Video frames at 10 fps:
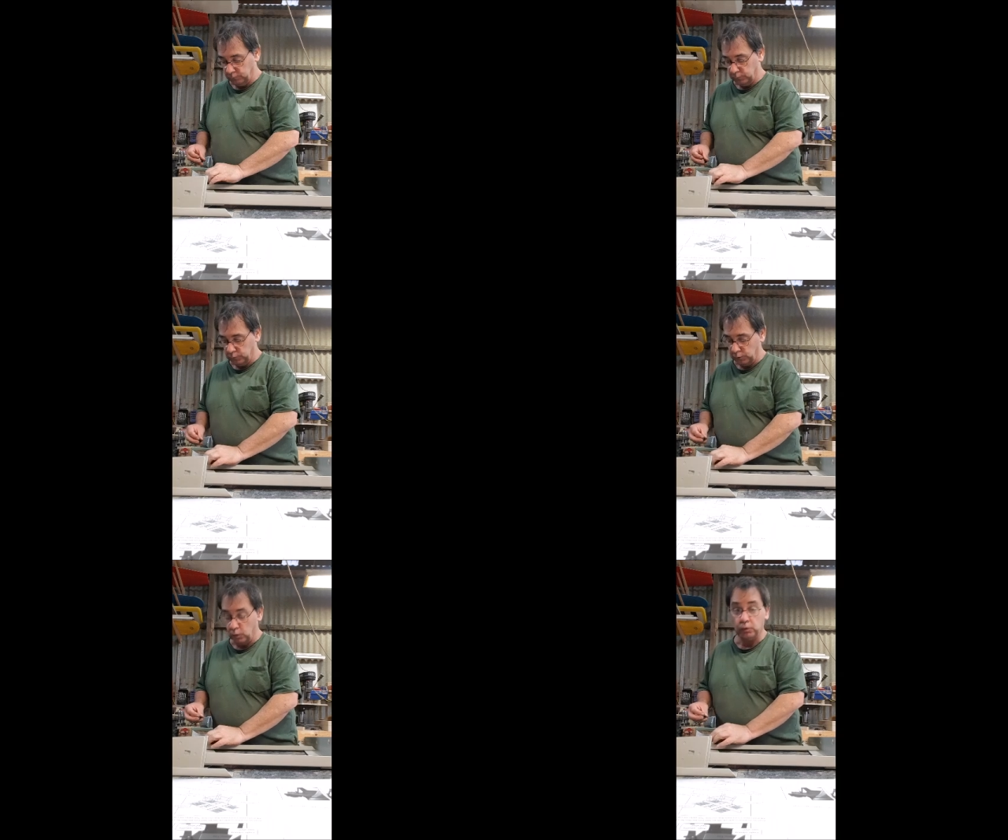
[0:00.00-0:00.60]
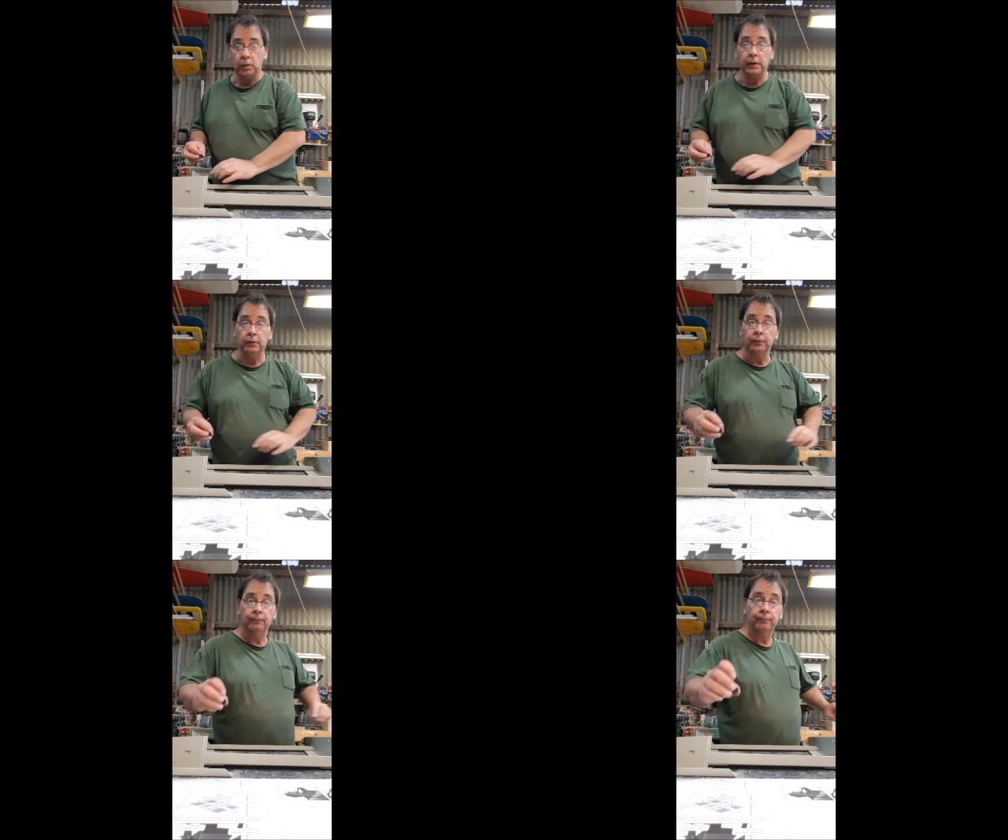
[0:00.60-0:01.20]
And of course, what
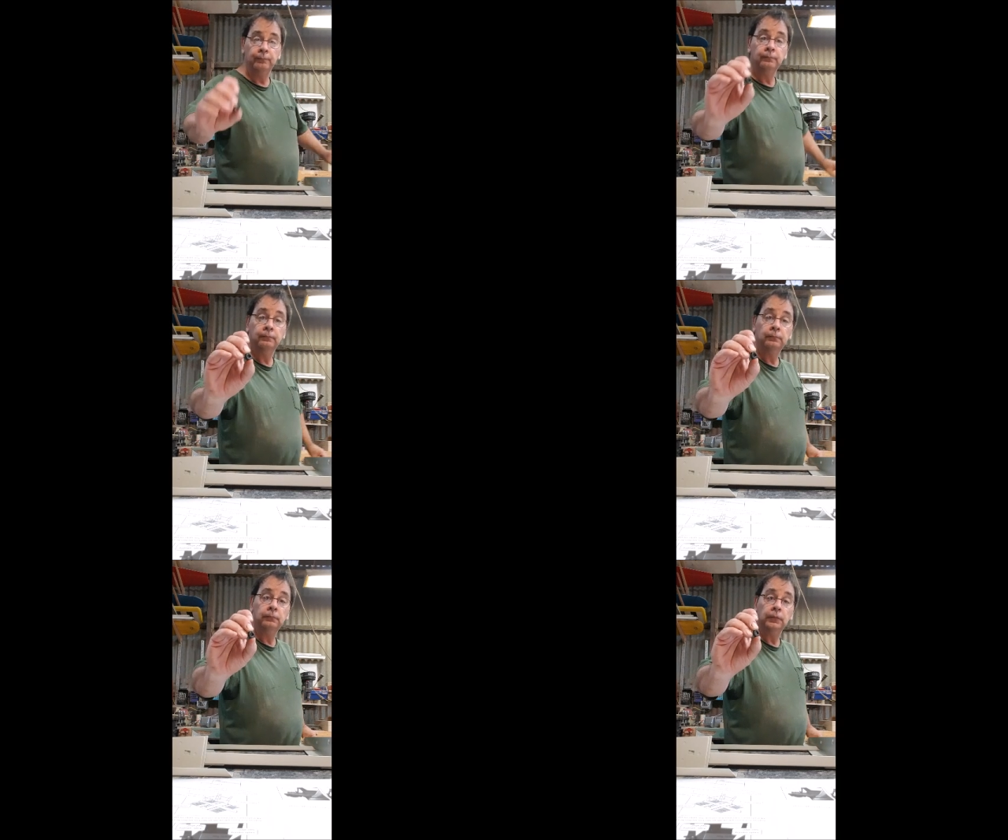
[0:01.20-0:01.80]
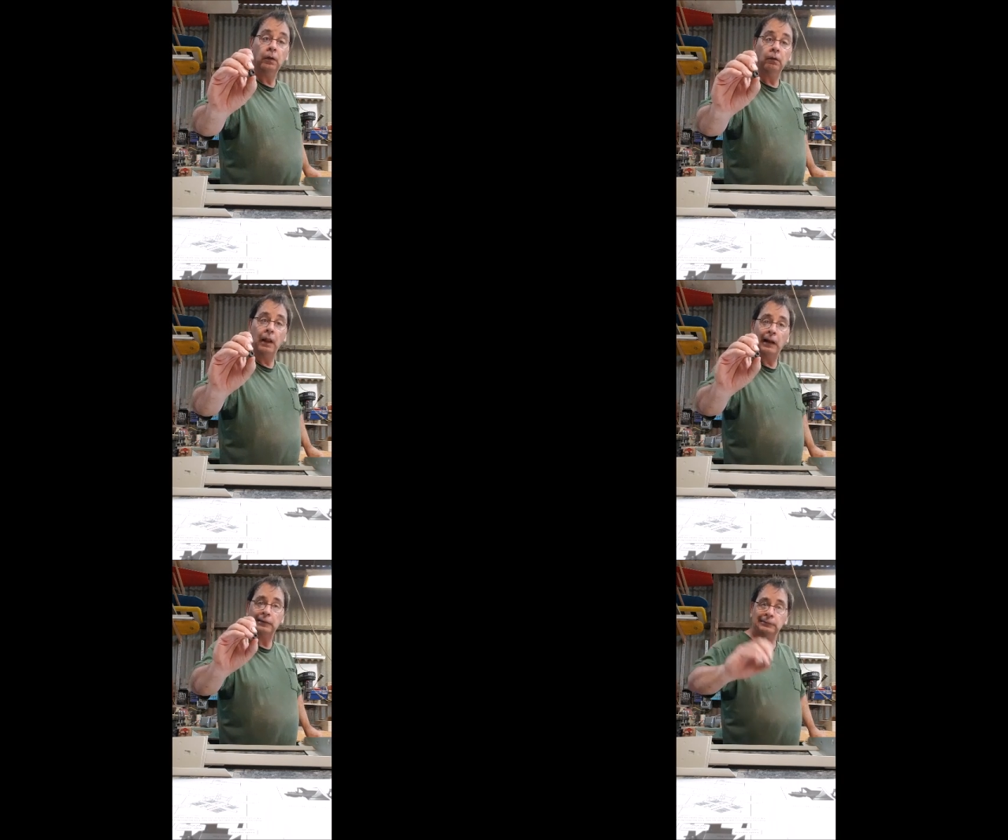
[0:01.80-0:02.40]
else? The old
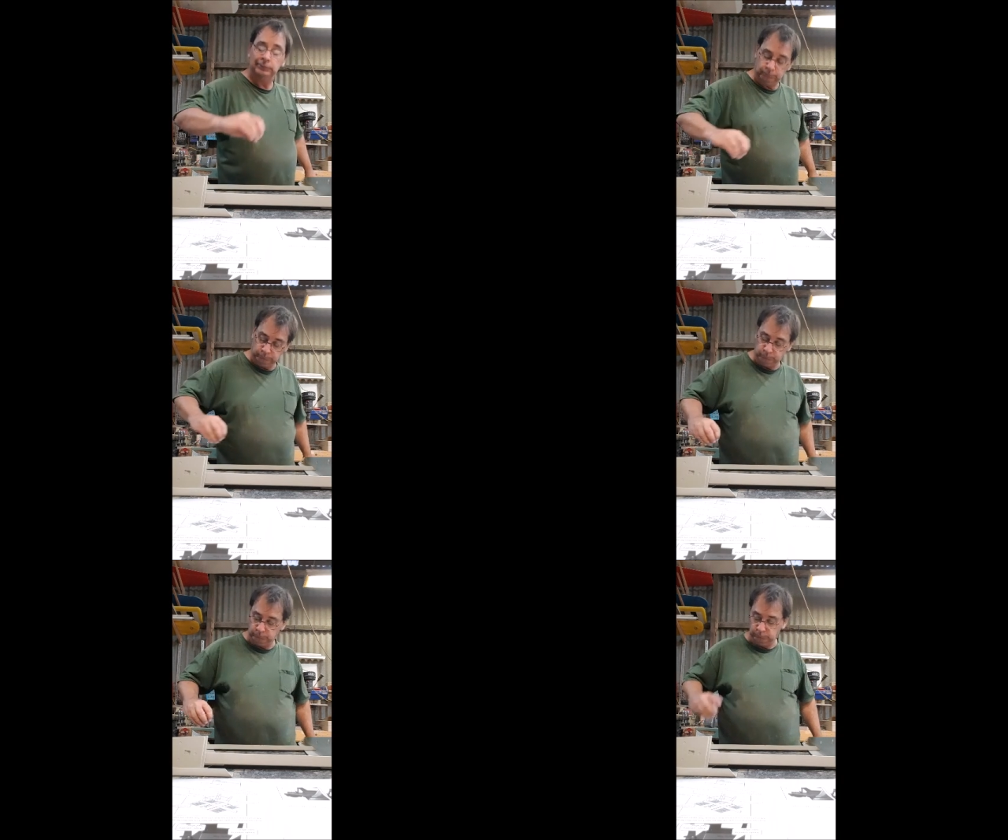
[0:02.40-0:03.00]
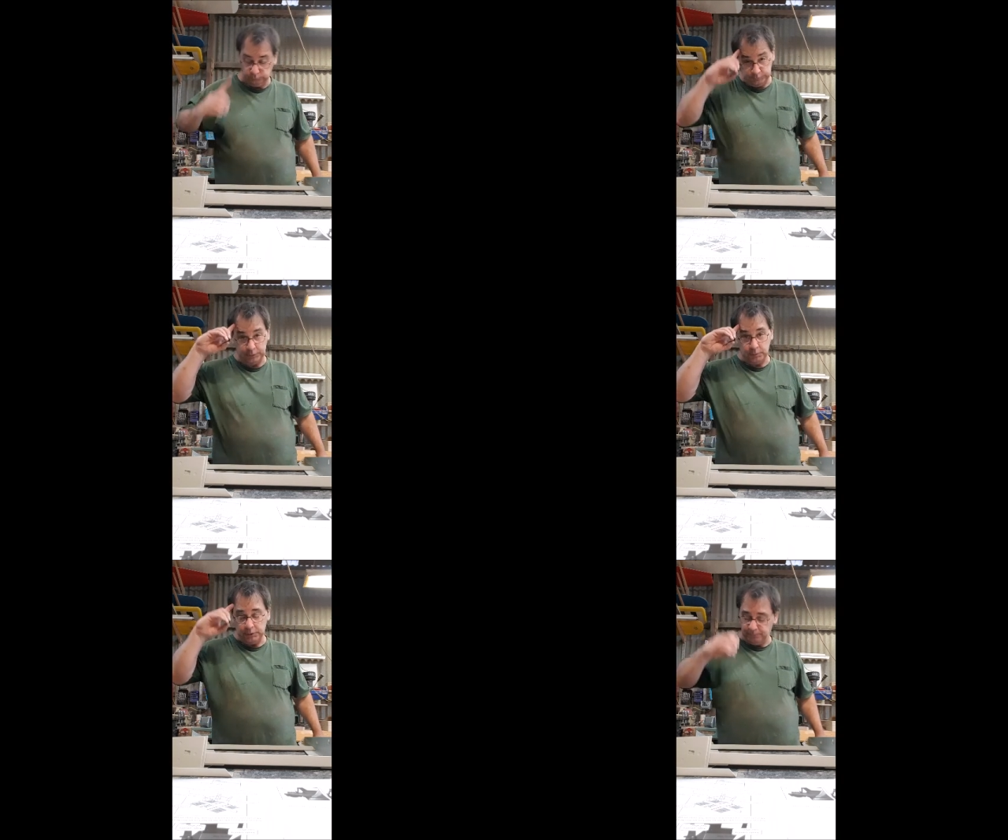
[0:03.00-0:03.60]
nut.
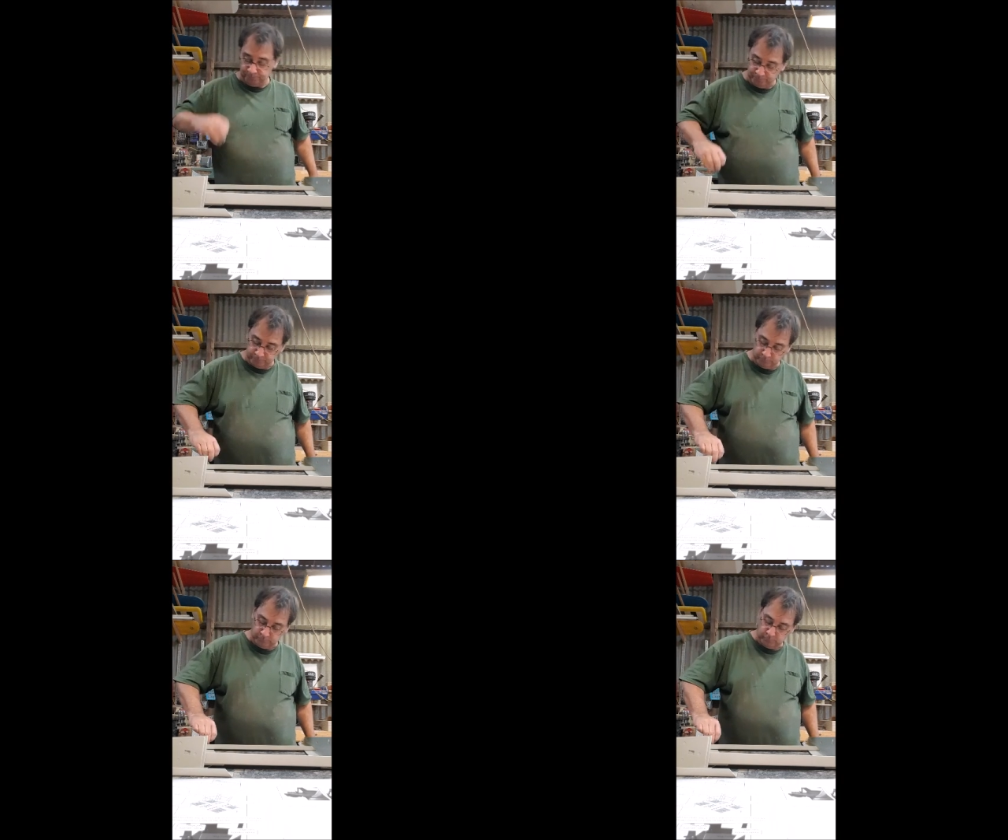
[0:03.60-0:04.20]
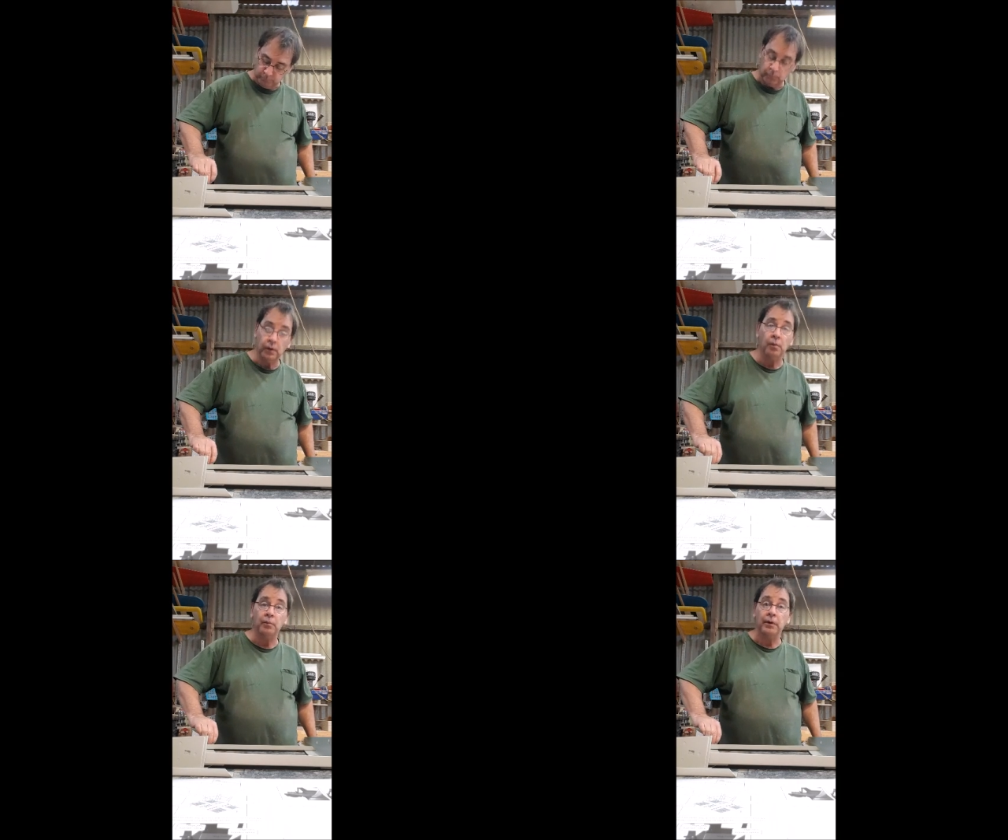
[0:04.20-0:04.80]
That's me.
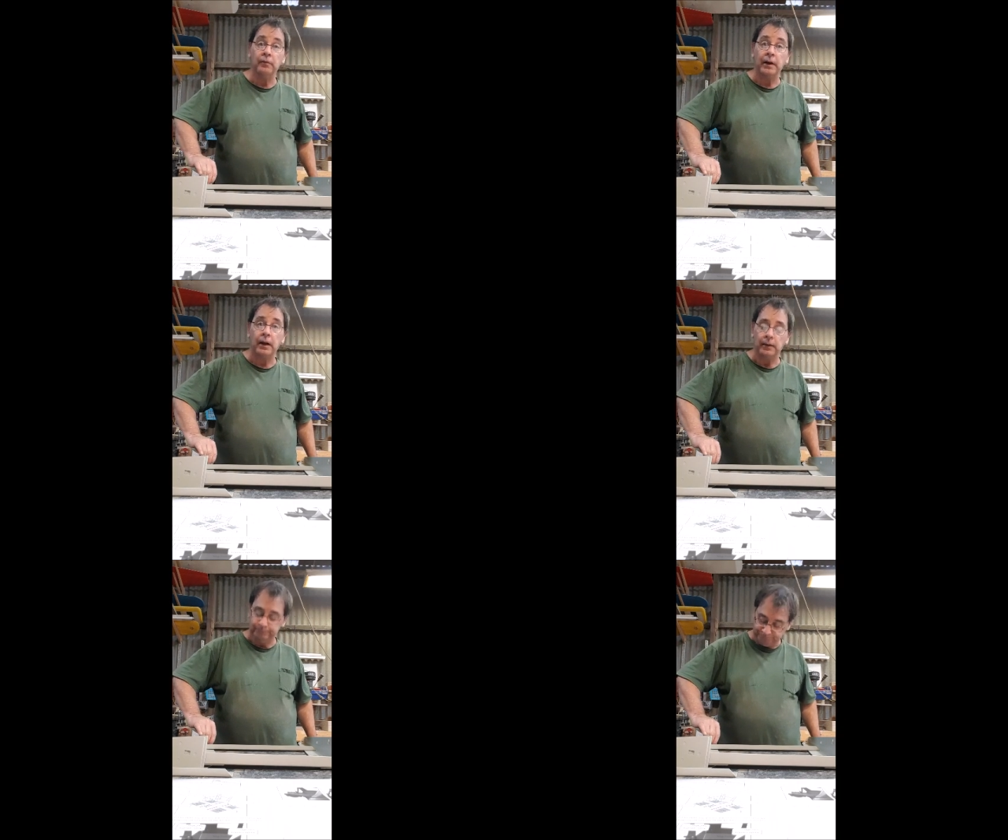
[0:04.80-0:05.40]
I'm a bit of a nut.